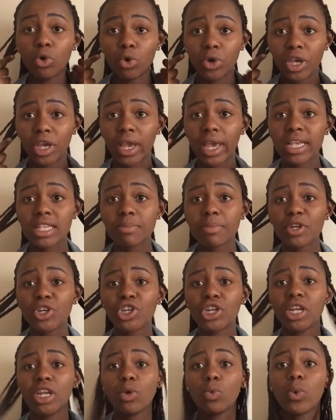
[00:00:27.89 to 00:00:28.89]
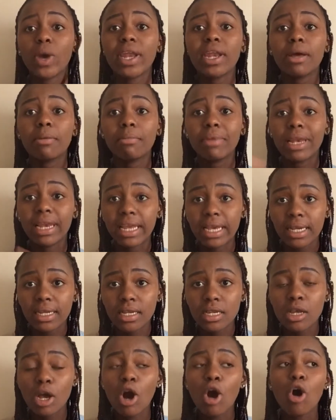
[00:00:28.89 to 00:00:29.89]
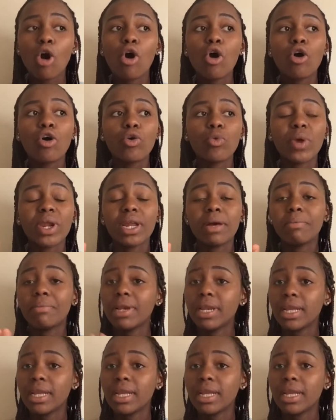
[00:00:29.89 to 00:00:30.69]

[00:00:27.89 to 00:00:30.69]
going especially when i'm late or when i'm